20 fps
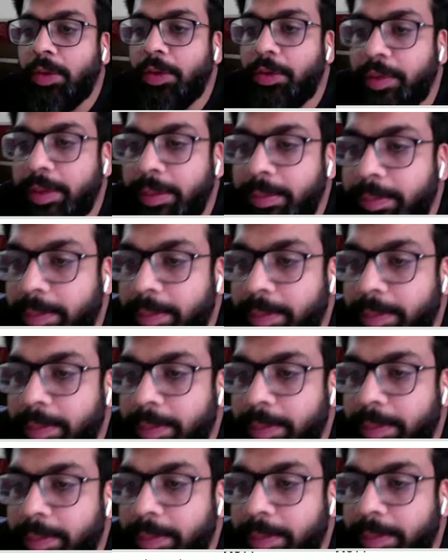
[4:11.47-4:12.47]
want to
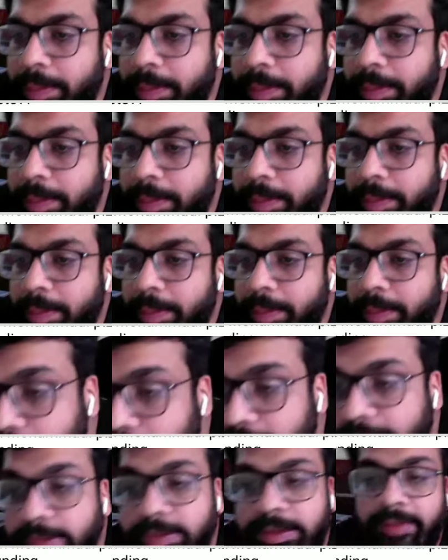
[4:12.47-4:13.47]
implement core of core or core
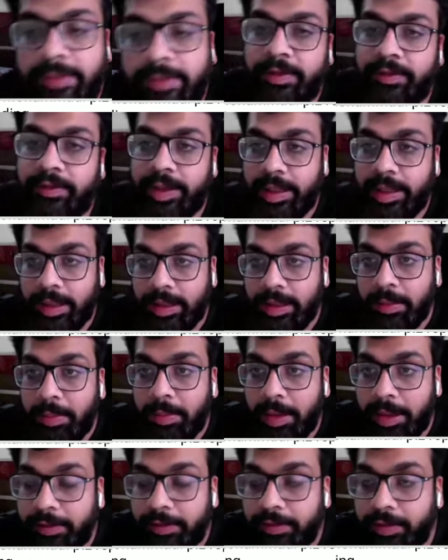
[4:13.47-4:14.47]
schemes, and they've taken the
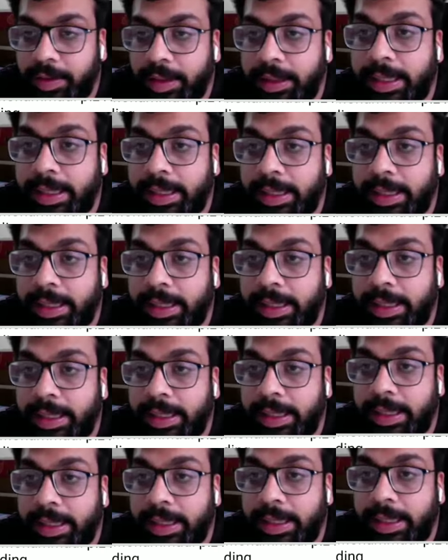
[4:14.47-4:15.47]
money for it, and
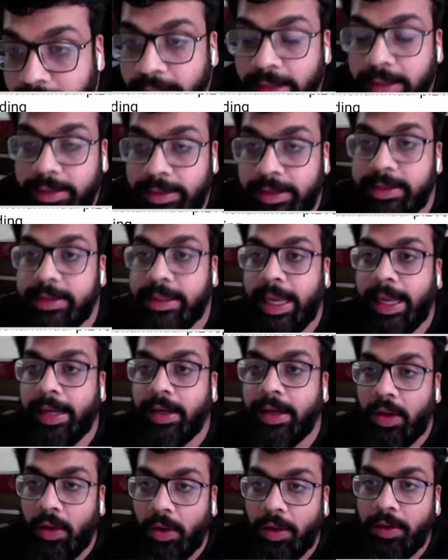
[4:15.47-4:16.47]
this
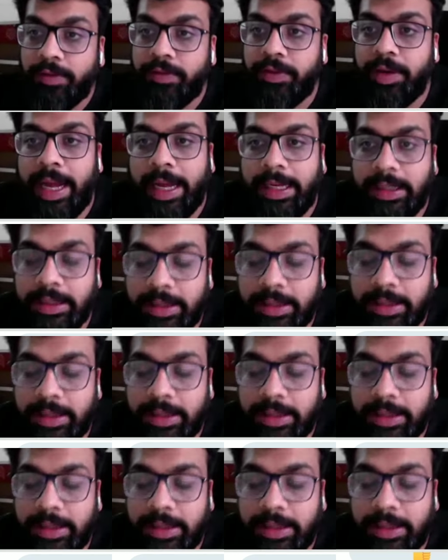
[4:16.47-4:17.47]
can call for action
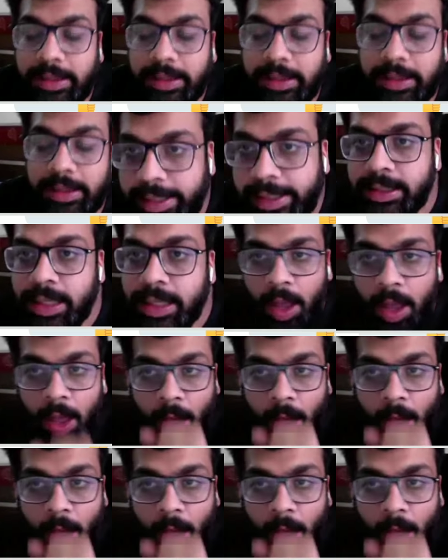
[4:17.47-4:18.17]
against the states.